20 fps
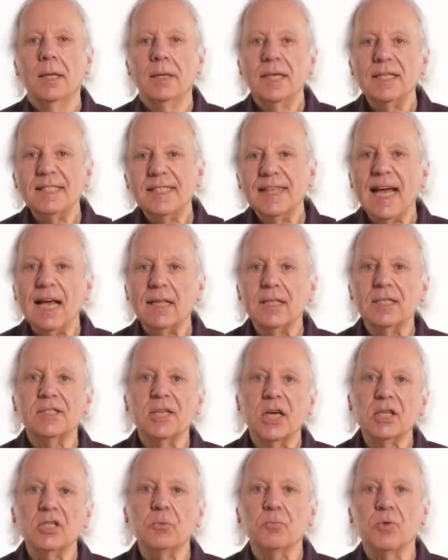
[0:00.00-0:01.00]
Let's see how the
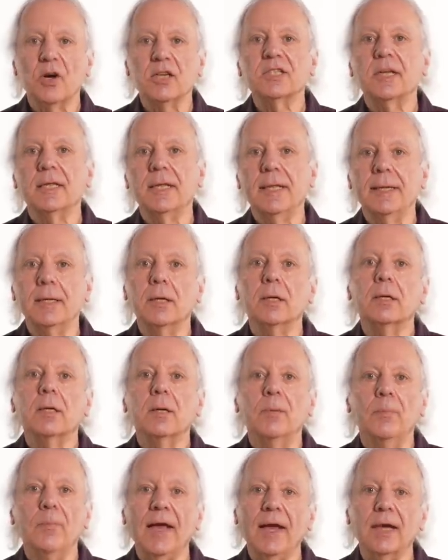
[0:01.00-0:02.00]
suction brush cleaner
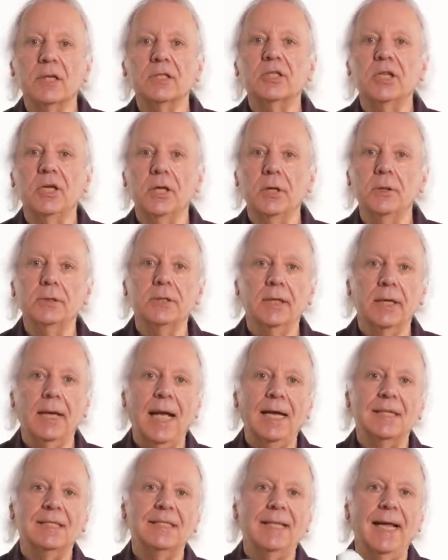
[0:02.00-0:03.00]
compares to using
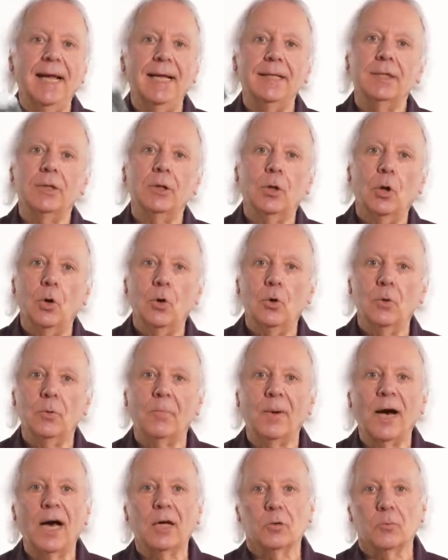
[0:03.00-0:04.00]
a standard old
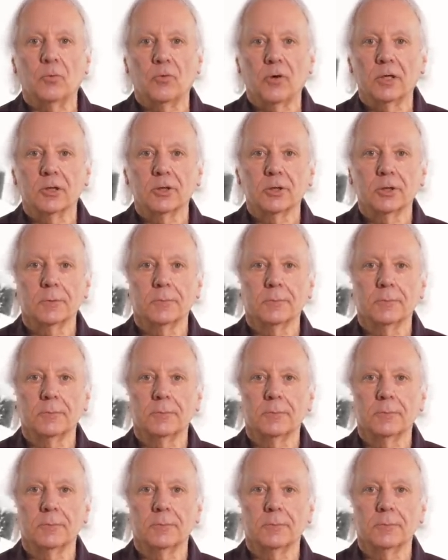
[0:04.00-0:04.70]
bottle brush.